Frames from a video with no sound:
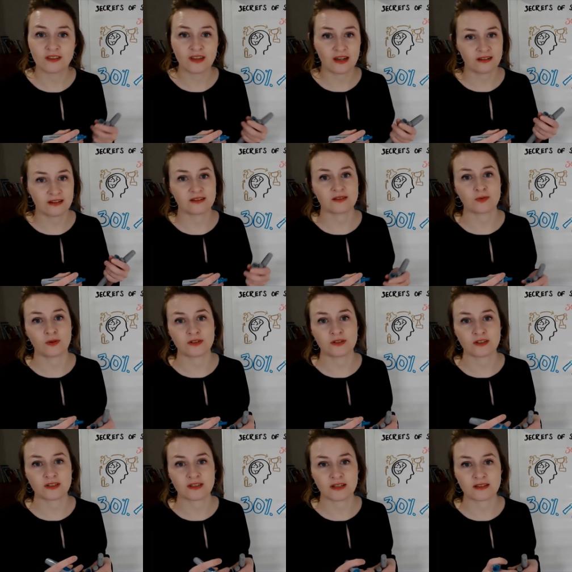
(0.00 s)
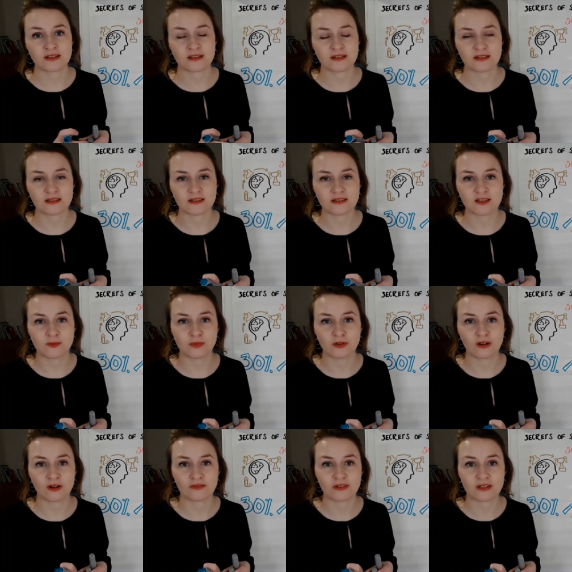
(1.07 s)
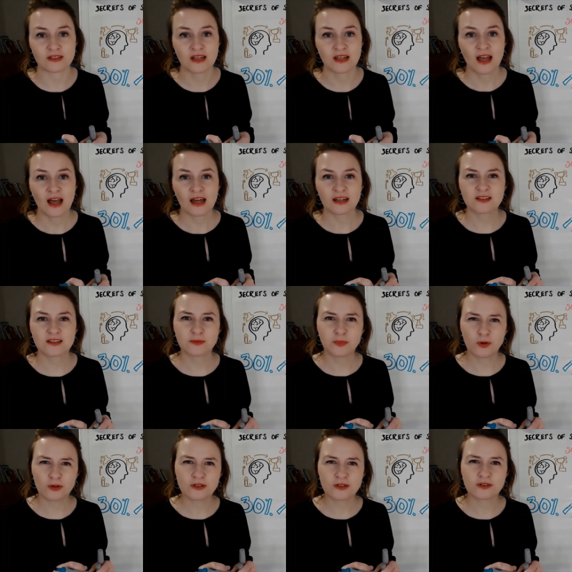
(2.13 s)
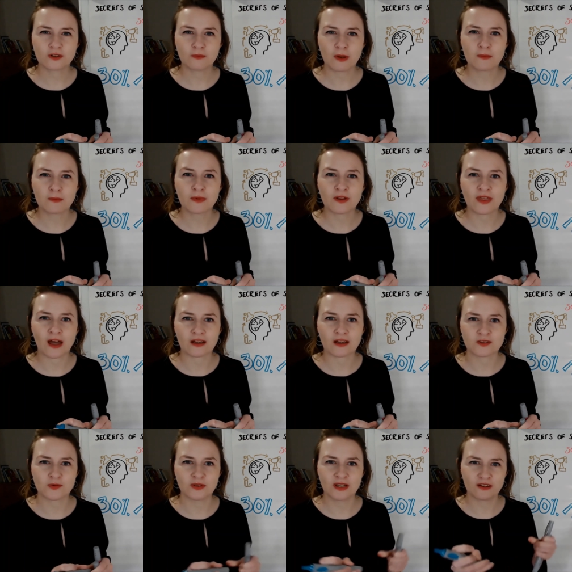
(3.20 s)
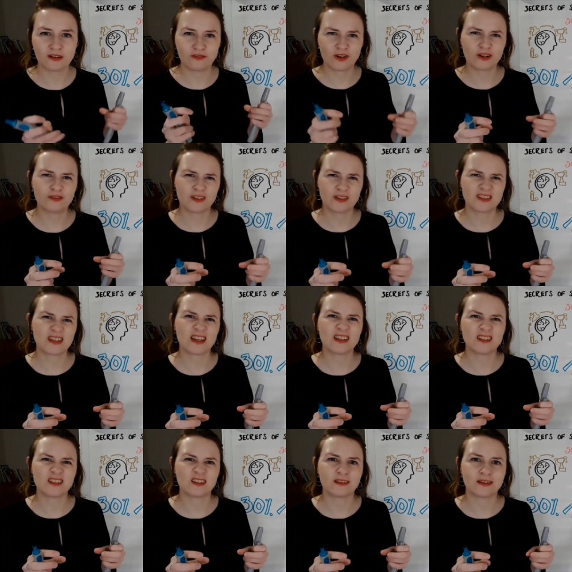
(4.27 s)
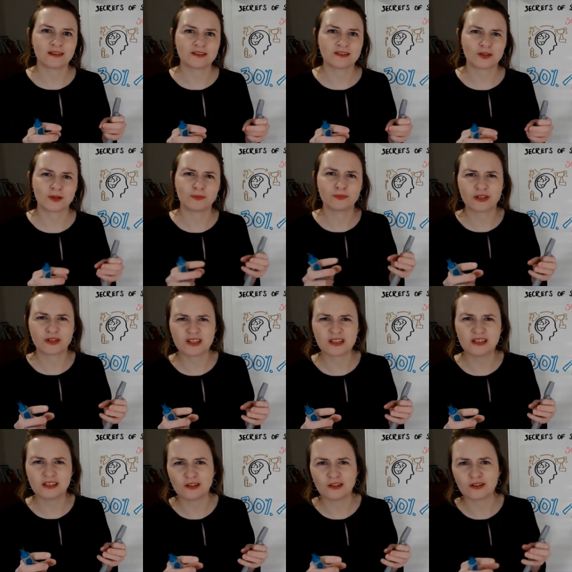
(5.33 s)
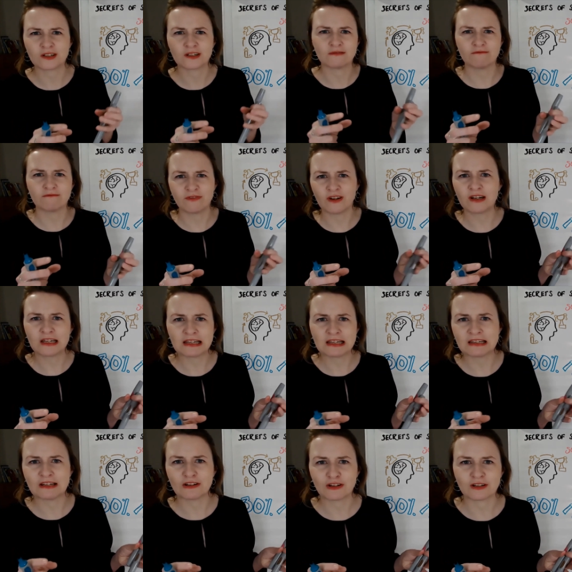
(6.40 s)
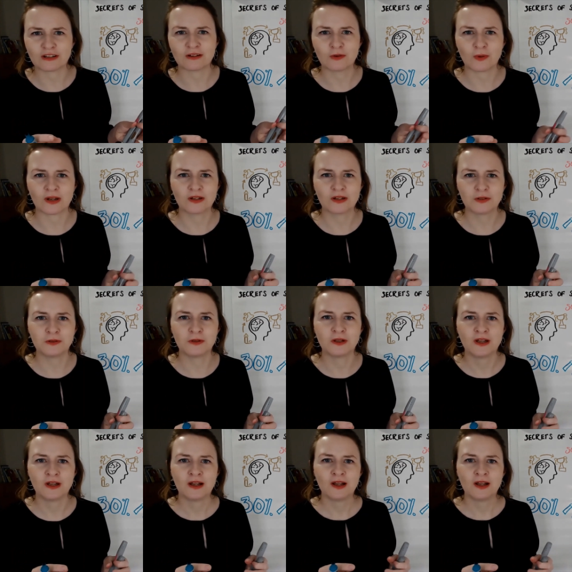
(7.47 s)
That is what success is in simple graphics. And it's important to remember that, because we can get very fixated on things looking pretty, looking funky, and looking quite cool.